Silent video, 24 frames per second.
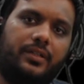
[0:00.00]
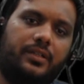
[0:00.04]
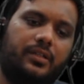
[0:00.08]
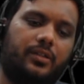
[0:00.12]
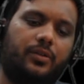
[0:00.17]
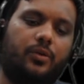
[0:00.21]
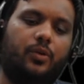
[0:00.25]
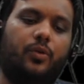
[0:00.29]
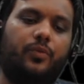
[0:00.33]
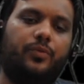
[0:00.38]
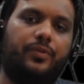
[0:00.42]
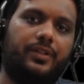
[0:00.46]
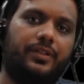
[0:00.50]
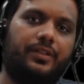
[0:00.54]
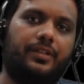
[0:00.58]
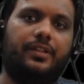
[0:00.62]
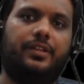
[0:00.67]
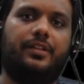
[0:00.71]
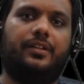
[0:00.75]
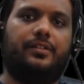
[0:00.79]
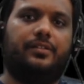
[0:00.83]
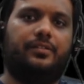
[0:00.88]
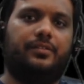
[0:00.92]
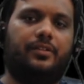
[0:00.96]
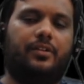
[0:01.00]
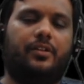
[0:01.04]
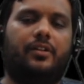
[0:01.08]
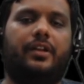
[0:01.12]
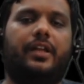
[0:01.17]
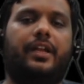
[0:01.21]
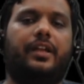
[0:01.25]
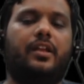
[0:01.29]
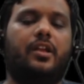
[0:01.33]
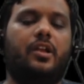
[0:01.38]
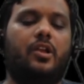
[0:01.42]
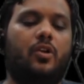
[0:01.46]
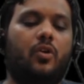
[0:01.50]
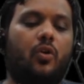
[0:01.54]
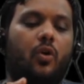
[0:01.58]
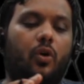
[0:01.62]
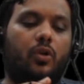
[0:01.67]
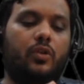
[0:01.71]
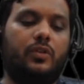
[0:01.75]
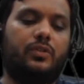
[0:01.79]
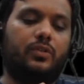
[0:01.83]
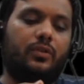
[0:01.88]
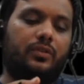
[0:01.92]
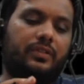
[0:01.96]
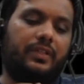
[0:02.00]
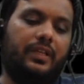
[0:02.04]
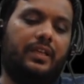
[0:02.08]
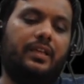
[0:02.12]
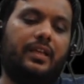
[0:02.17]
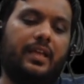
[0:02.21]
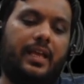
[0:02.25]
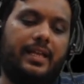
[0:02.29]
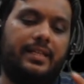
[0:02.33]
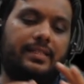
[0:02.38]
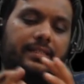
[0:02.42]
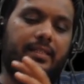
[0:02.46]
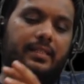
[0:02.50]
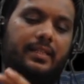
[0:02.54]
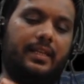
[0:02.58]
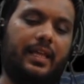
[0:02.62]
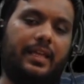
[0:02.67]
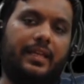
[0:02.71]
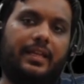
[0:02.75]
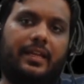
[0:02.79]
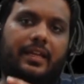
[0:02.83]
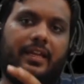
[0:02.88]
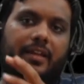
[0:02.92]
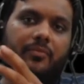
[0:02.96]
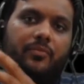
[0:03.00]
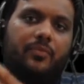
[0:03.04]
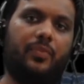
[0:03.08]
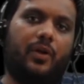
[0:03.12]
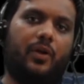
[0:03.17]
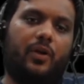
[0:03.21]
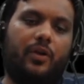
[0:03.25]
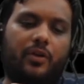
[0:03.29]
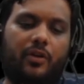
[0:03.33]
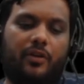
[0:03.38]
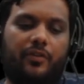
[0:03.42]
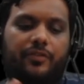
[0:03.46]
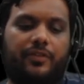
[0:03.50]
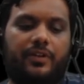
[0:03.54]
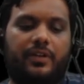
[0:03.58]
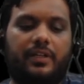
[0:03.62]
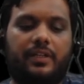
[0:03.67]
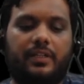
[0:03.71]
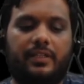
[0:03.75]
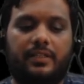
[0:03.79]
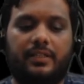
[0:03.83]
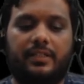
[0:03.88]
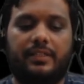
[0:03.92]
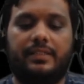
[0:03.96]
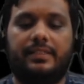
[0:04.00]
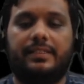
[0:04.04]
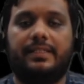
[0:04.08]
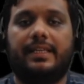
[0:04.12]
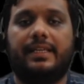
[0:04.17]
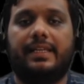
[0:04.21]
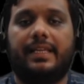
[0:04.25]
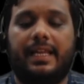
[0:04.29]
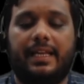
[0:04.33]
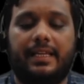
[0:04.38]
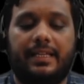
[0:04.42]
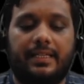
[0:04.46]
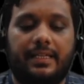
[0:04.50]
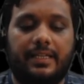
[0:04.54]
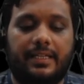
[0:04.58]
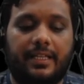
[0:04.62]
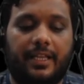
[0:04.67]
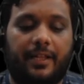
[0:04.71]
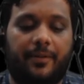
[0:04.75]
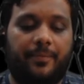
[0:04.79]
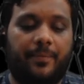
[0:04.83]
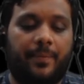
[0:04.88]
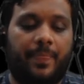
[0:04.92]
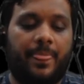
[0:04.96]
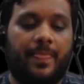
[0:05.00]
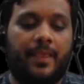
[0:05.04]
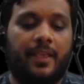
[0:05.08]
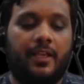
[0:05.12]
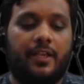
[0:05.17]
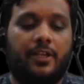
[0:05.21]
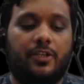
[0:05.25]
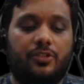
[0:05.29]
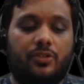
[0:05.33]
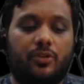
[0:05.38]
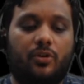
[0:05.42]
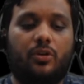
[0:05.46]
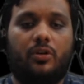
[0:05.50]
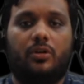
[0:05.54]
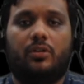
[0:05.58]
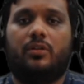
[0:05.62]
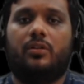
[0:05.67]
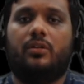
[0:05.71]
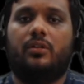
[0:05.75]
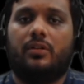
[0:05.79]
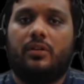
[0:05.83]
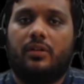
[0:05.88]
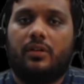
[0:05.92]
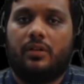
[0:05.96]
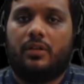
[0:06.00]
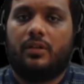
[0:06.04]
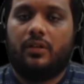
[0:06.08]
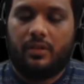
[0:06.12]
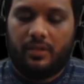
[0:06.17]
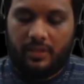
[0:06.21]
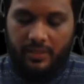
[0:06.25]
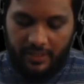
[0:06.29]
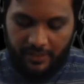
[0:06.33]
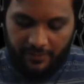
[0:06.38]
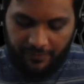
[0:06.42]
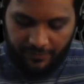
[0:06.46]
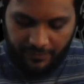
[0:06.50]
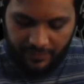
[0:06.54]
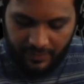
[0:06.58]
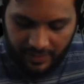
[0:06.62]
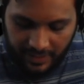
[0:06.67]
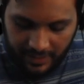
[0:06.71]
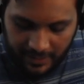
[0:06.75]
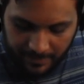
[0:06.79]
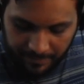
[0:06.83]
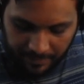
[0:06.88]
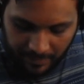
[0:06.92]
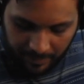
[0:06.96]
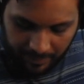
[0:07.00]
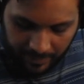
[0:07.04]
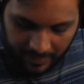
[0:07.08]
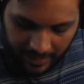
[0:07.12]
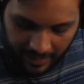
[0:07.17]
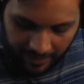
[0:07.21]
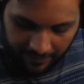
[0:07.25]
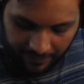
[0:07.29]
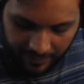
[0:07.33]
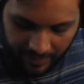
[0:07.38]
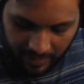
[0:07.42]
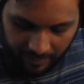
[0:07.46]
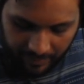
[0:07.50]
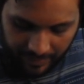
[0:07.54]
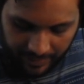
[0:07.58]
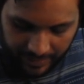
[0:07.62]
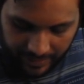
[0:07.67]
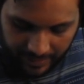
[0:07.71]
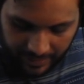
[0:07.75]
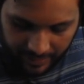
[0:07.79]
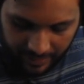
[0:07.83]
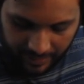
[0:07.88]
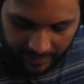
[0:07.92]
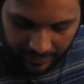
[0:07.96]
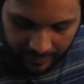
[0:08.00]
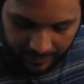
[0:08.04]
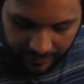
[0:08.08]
over here, all right, also think as like an employee of a listed entity. So if these people have committed it,